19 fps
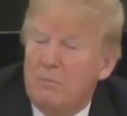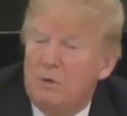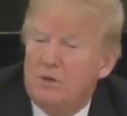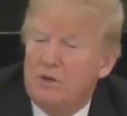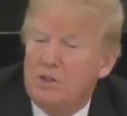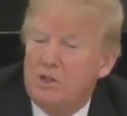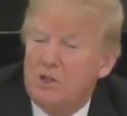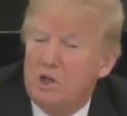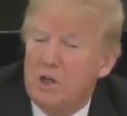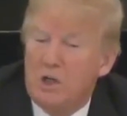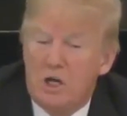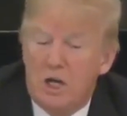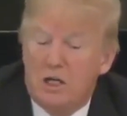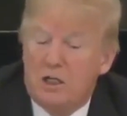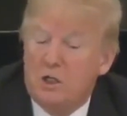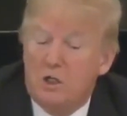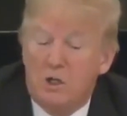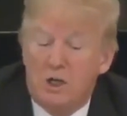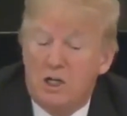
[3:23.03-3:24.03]
But this is a
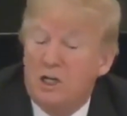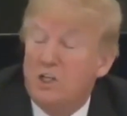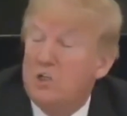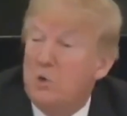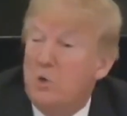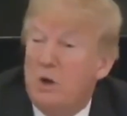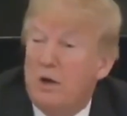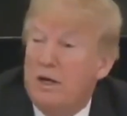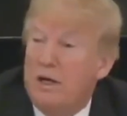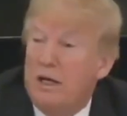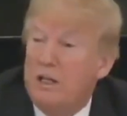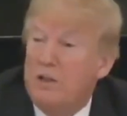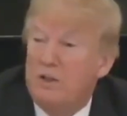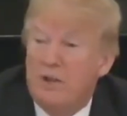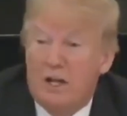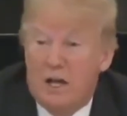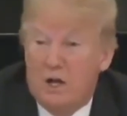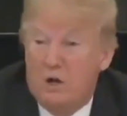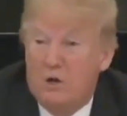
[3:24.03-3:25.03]
doctor. He doesn't want
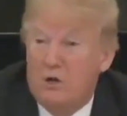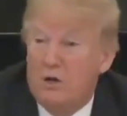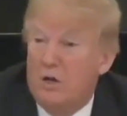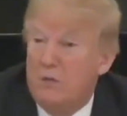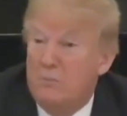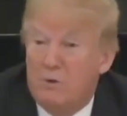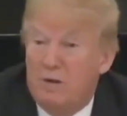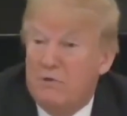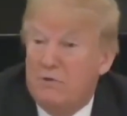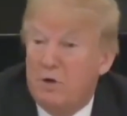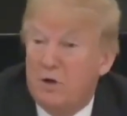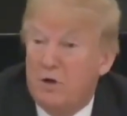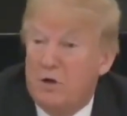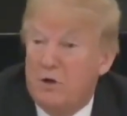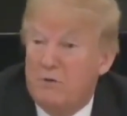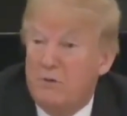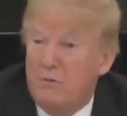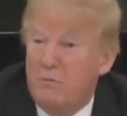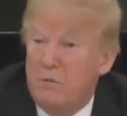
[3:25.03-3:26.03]
anything. I don't know him, never
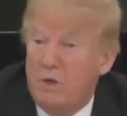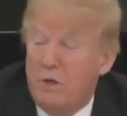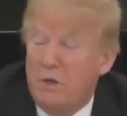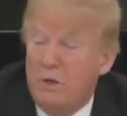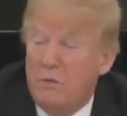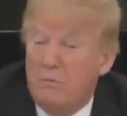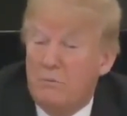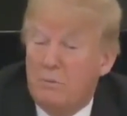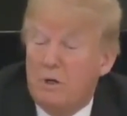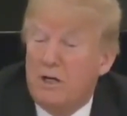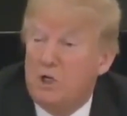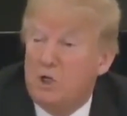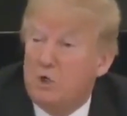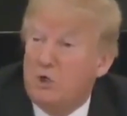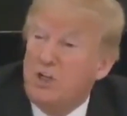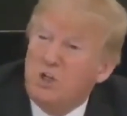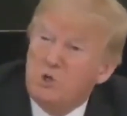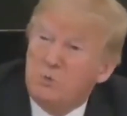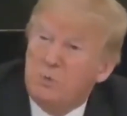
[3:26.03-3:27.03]
heard of him. But he
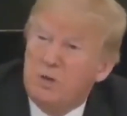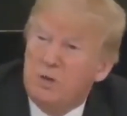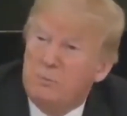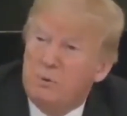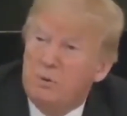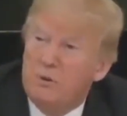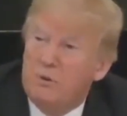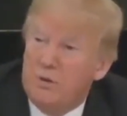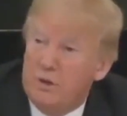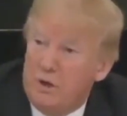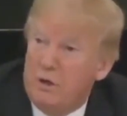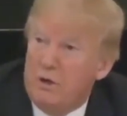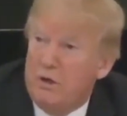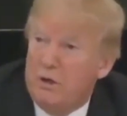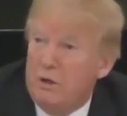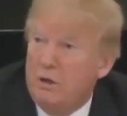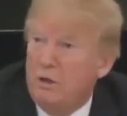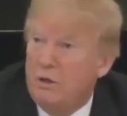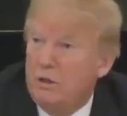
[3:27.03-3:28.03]
treats people that
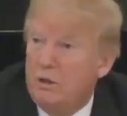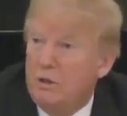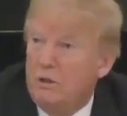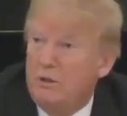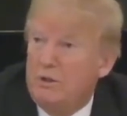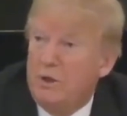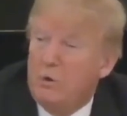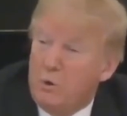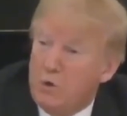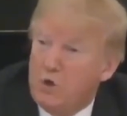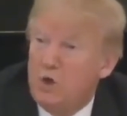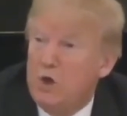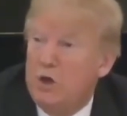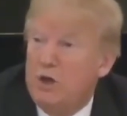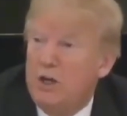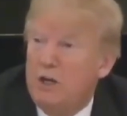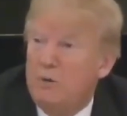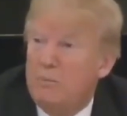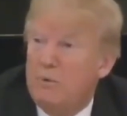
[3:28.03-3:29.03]
are, that we're
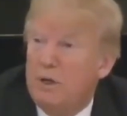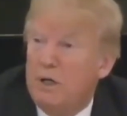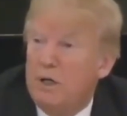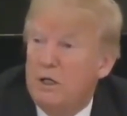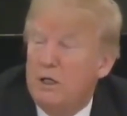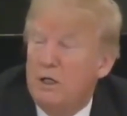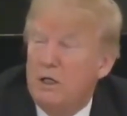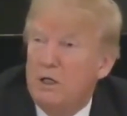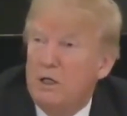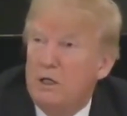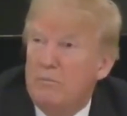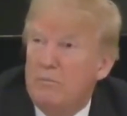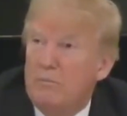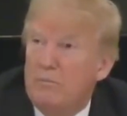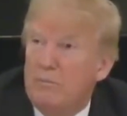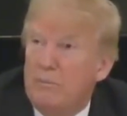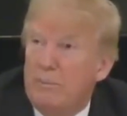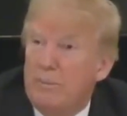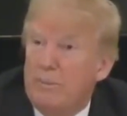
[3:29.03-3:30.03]
talking about.
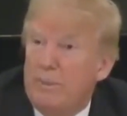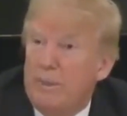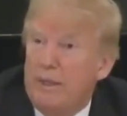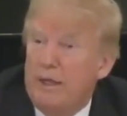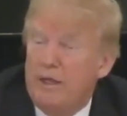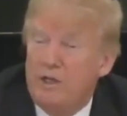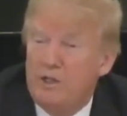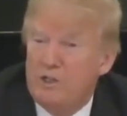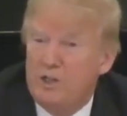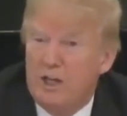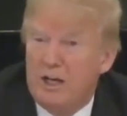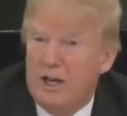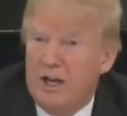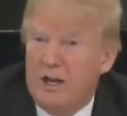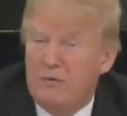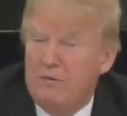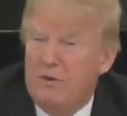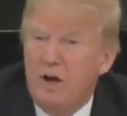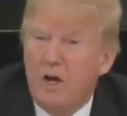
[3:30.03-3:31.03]
And he said
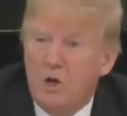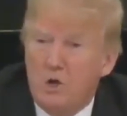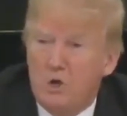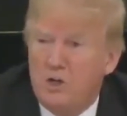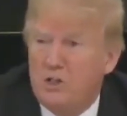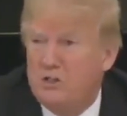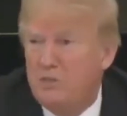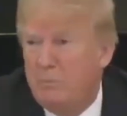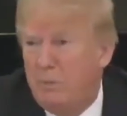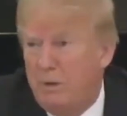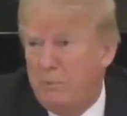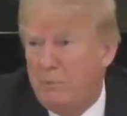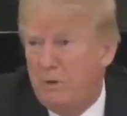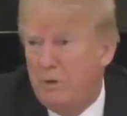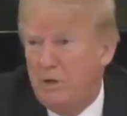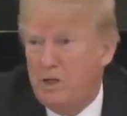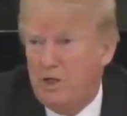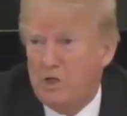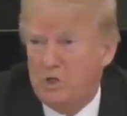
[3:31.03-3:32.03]
out of hundreds of
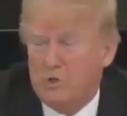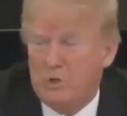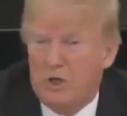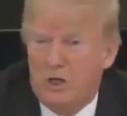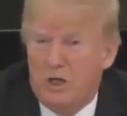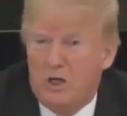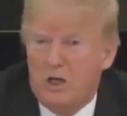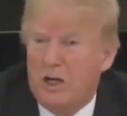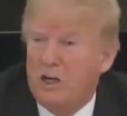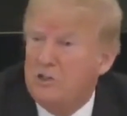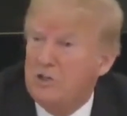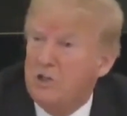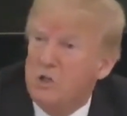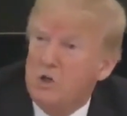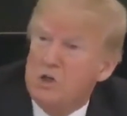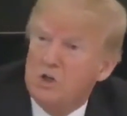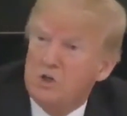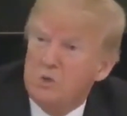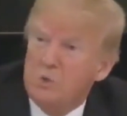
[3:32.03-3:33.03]
people that he's treated, he
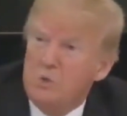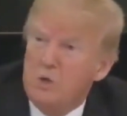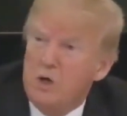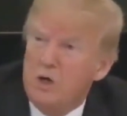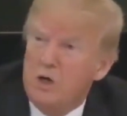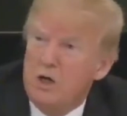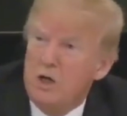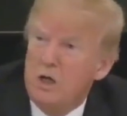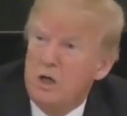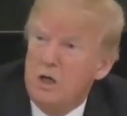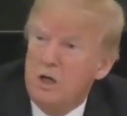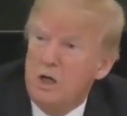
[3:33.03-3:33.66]
hasn't lost one.